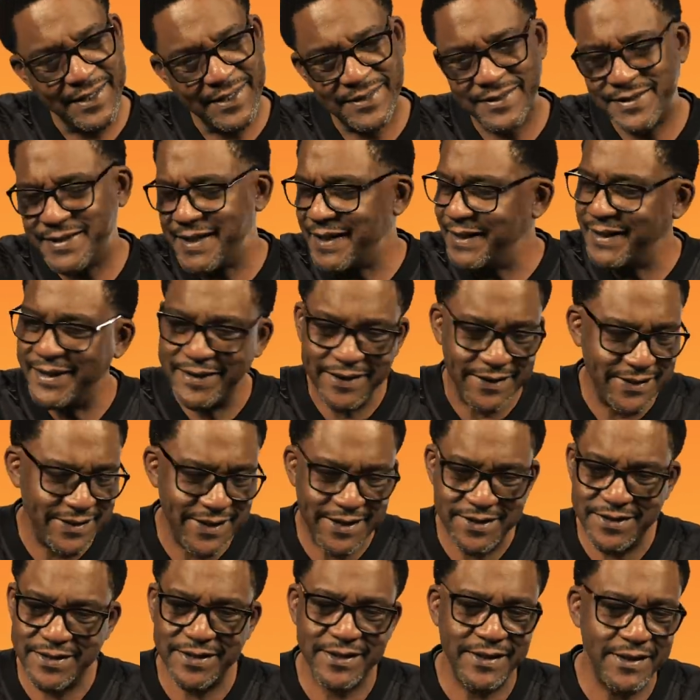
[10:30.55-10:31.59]
singing in
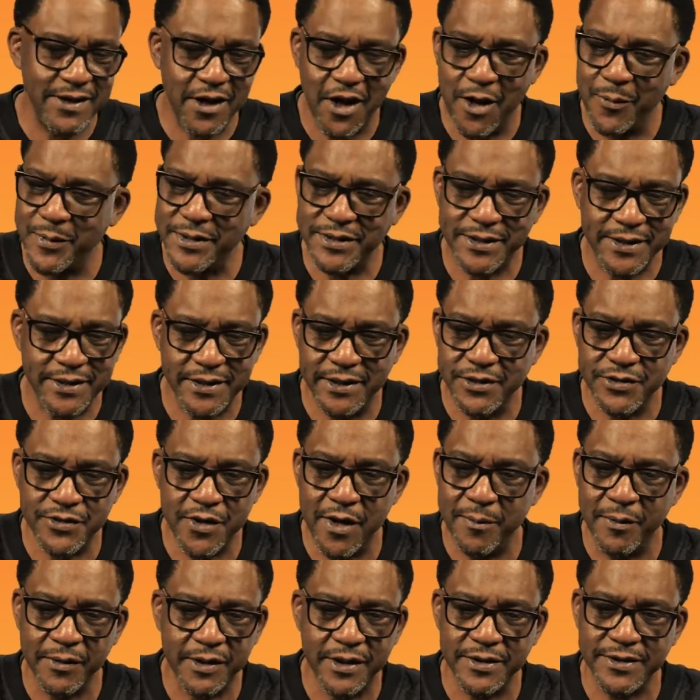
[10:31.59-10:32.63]
detention, always getting in
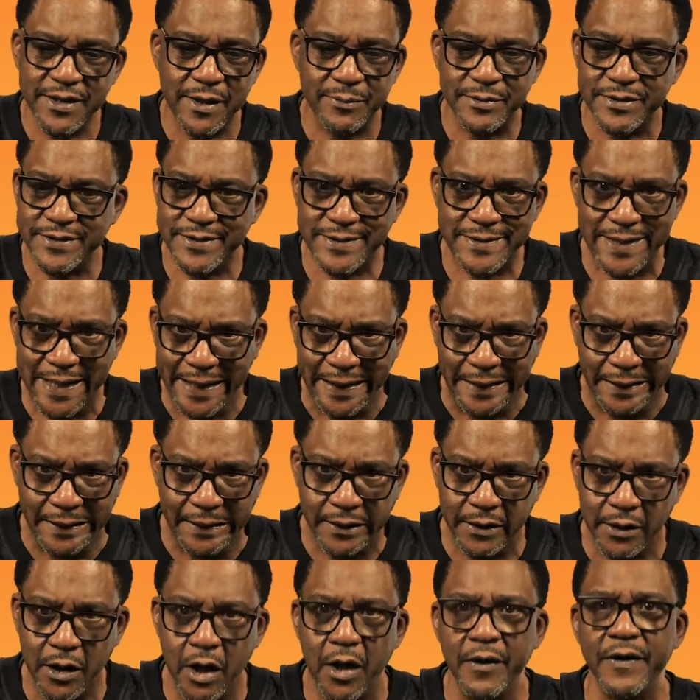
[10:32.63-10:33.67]
trouble because I was
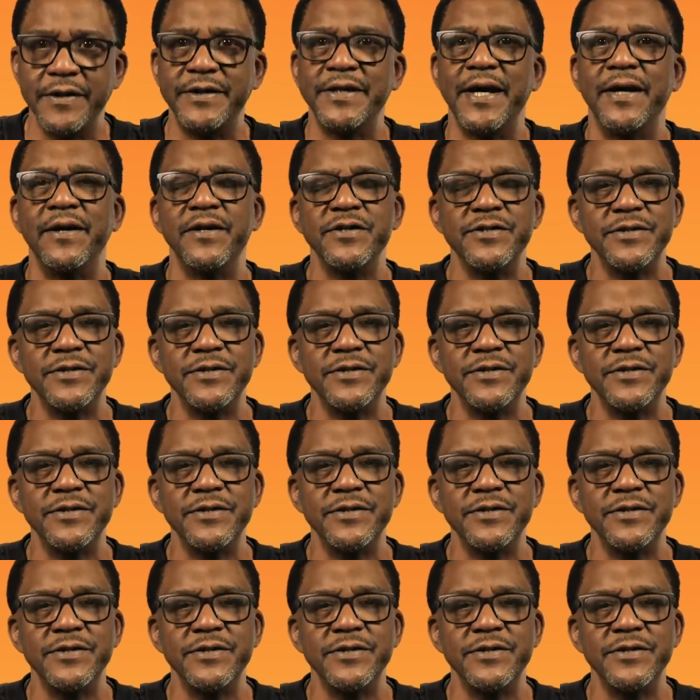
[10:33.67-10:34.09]
singing all the time.